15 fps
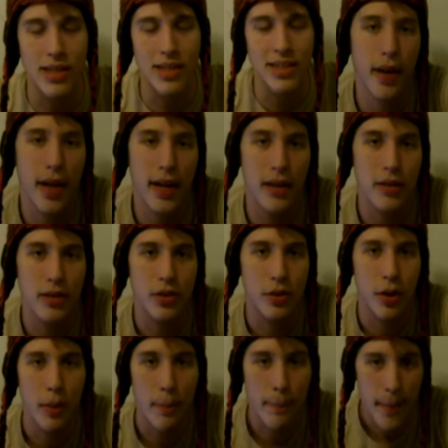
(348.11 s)
Brian, I'll see
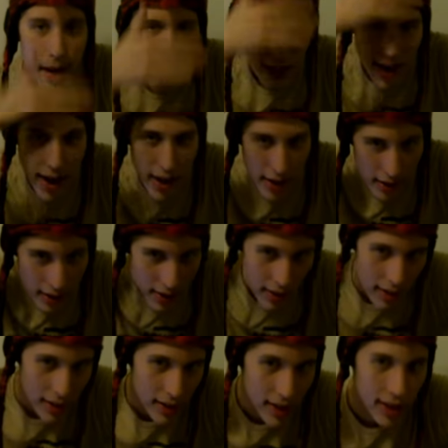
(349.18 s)
you on Monday.
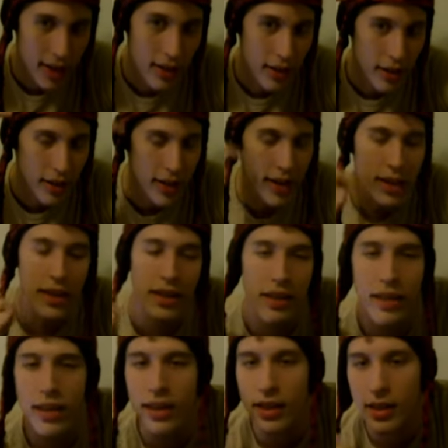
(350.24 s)
Get it done.
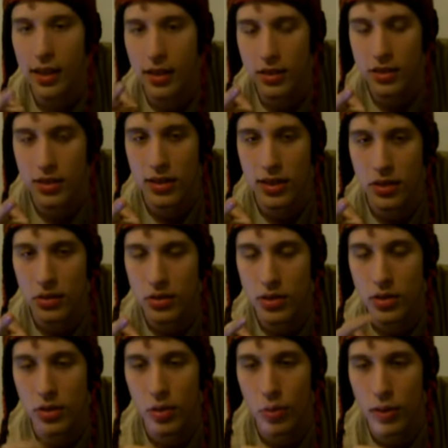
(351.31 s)
Kirsten, I will
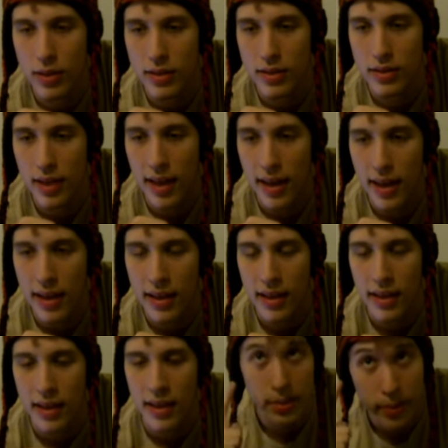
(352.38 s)
see you on Wednesday.
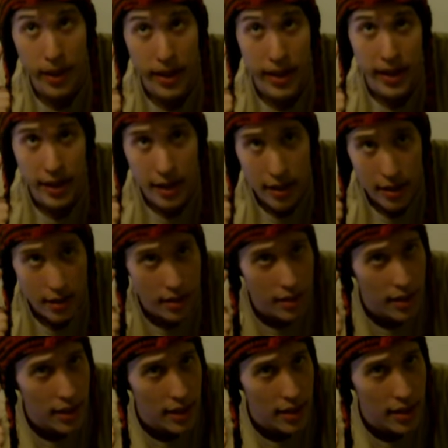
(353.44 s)
See my hair
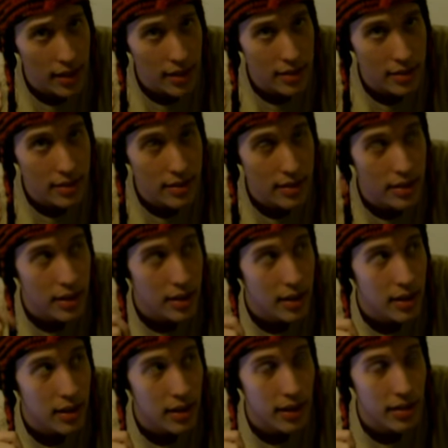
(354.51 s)
like this
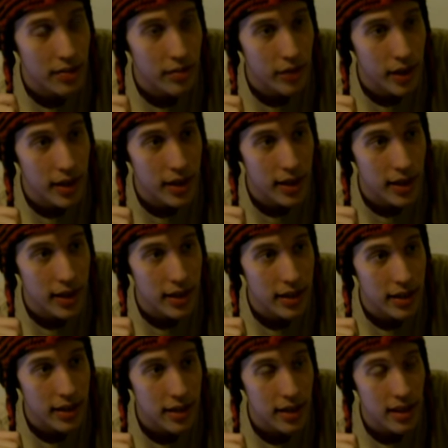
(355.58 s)
on Friday.
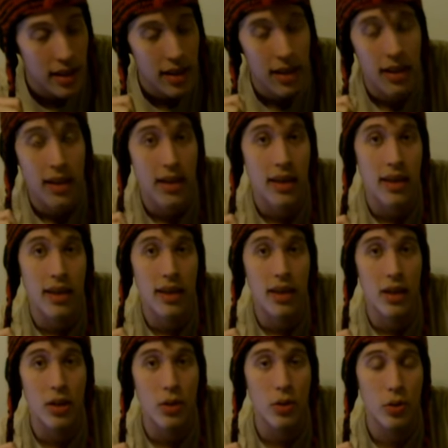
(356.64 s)

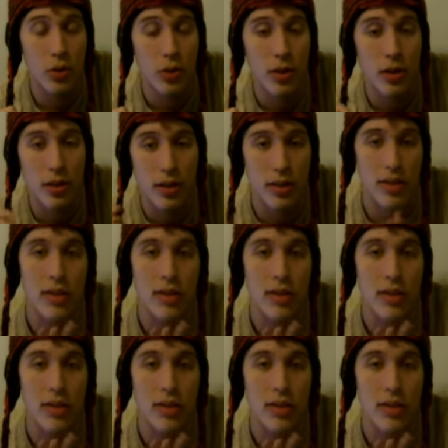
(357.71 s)
Whew.